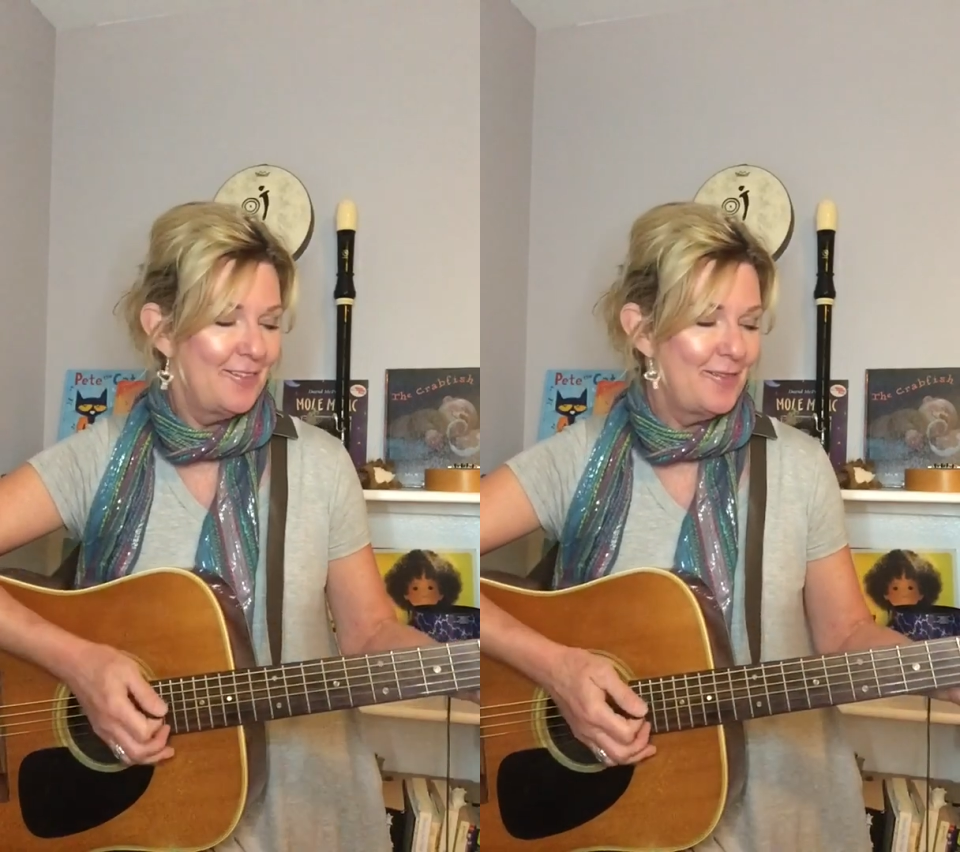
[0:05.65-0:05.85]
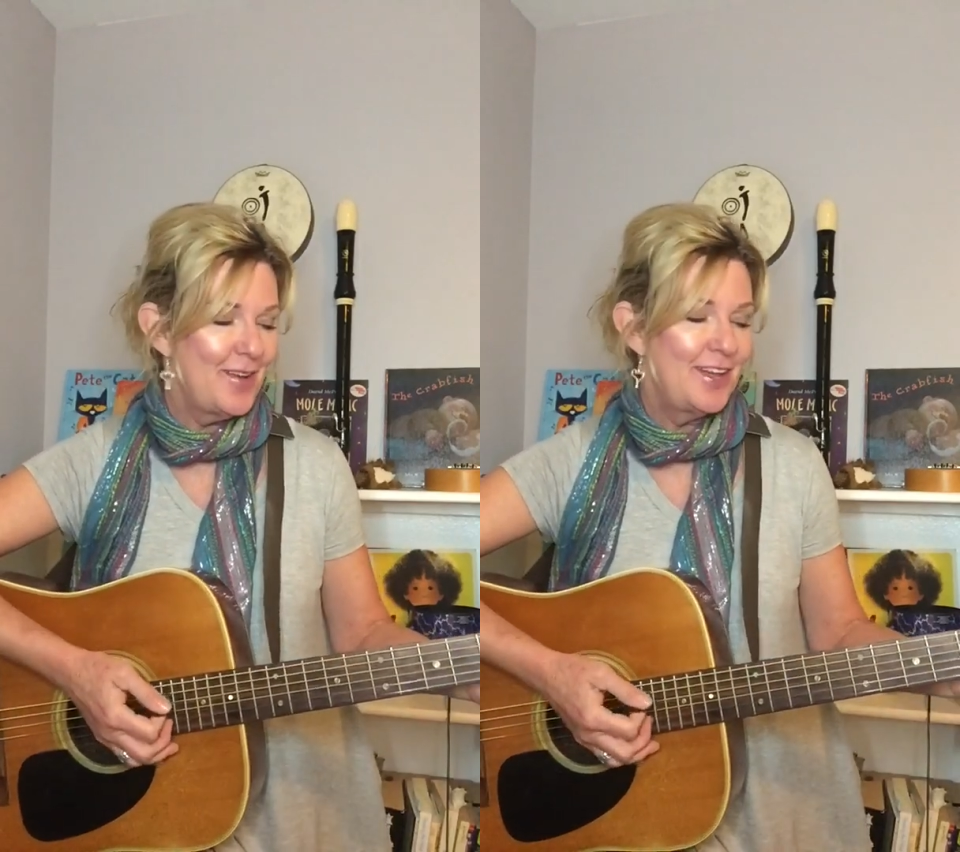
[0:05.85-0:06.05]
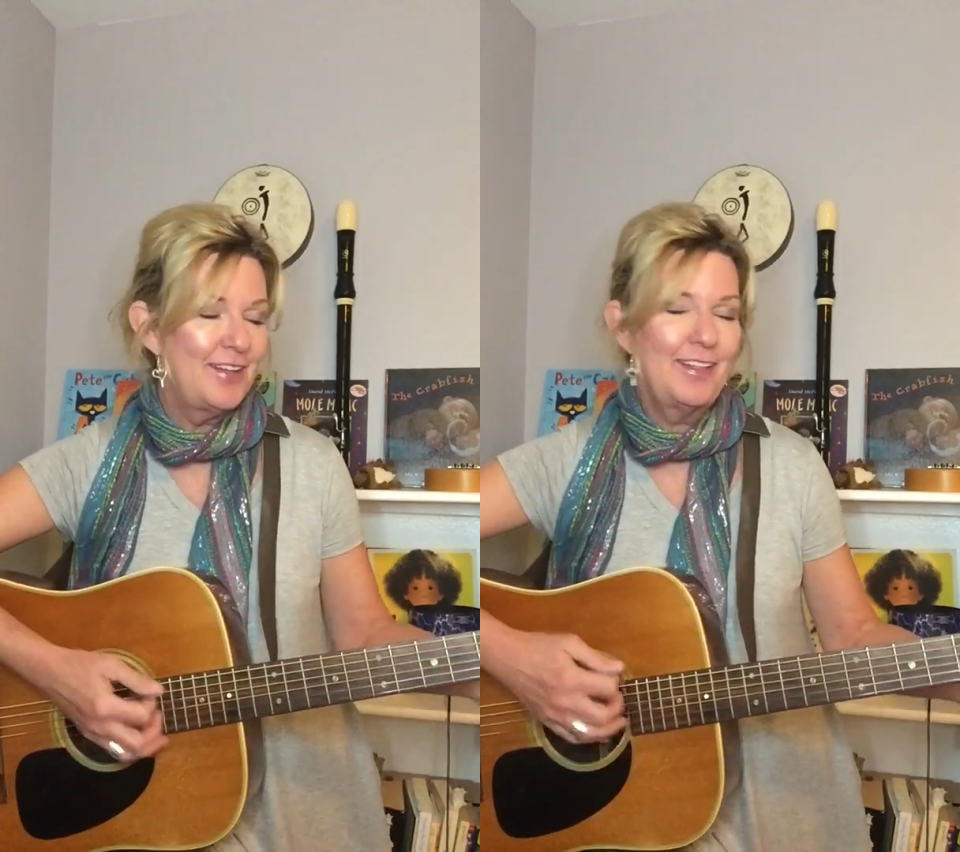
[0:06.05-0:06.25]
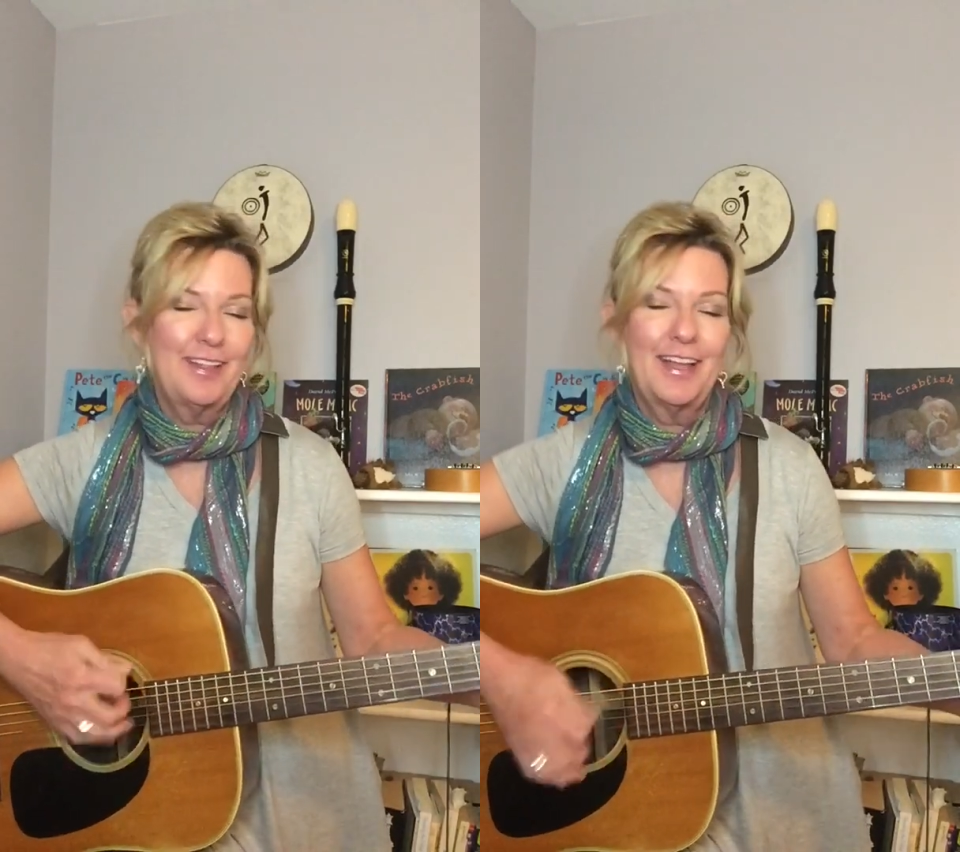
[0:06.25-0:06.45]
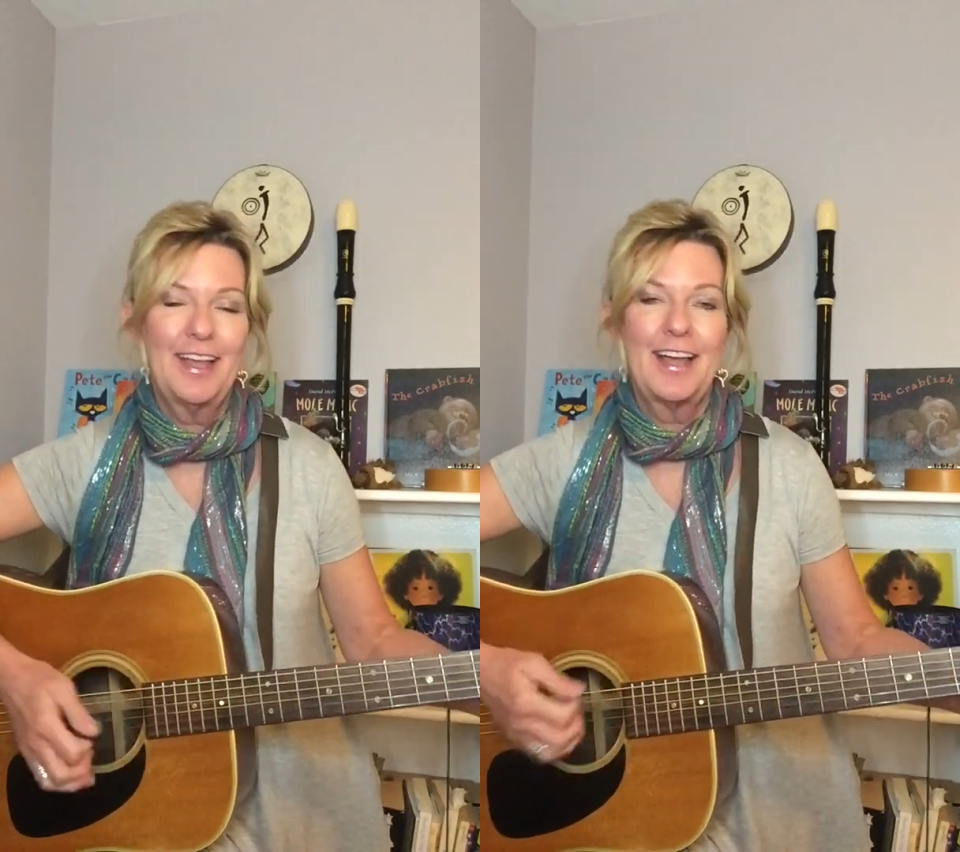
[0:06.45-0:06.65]
Well,
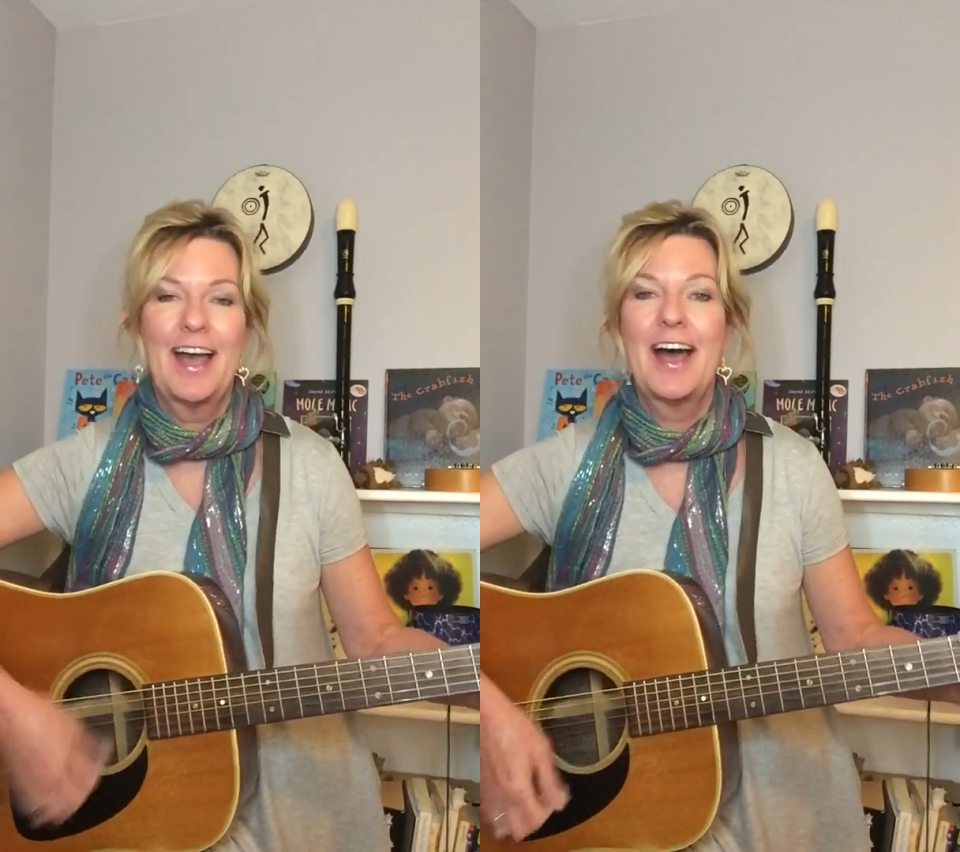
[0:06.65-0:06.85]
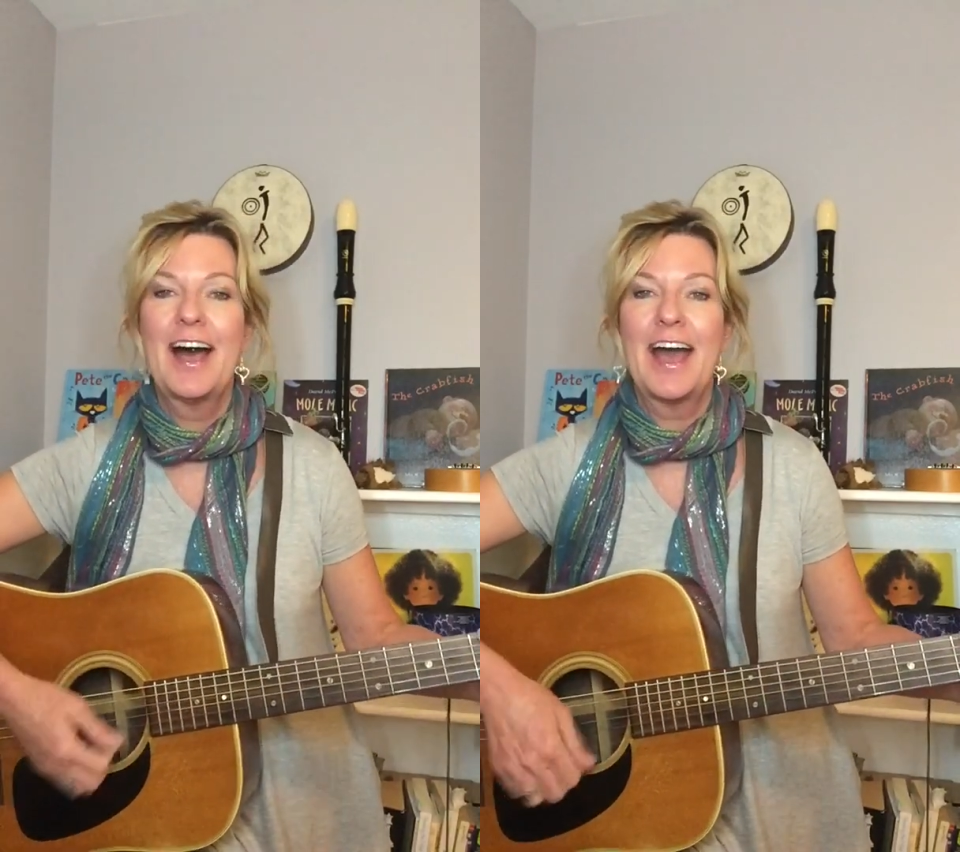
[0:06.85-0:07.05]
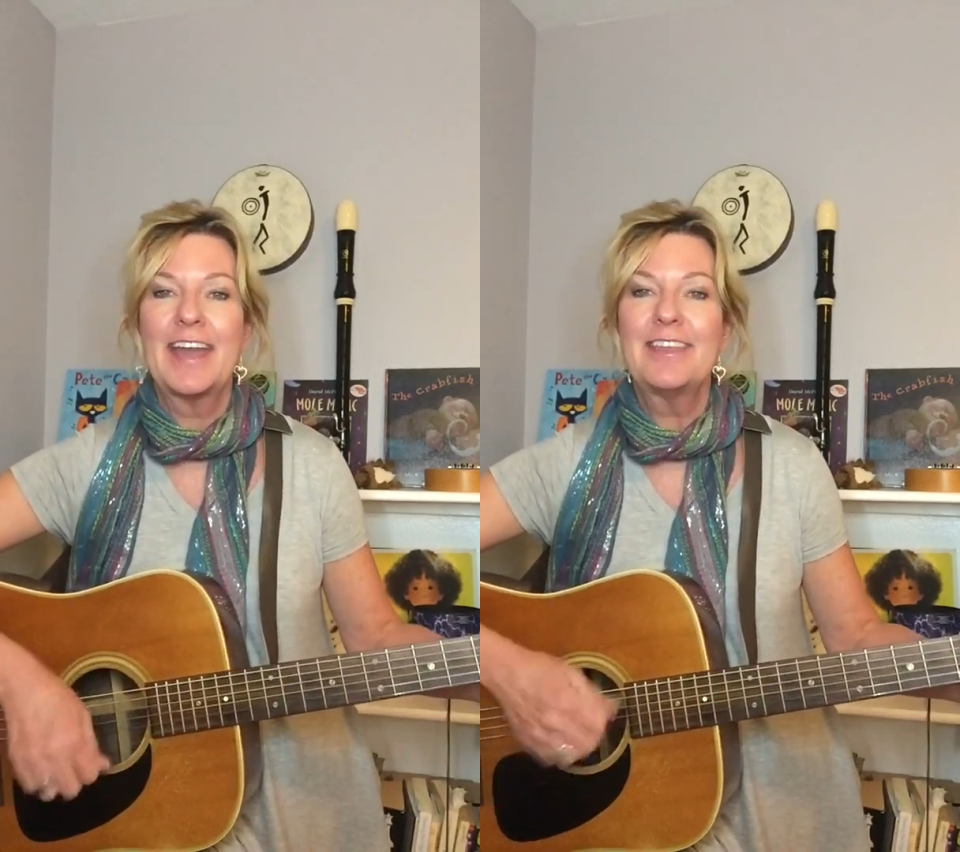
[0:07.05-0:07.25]
I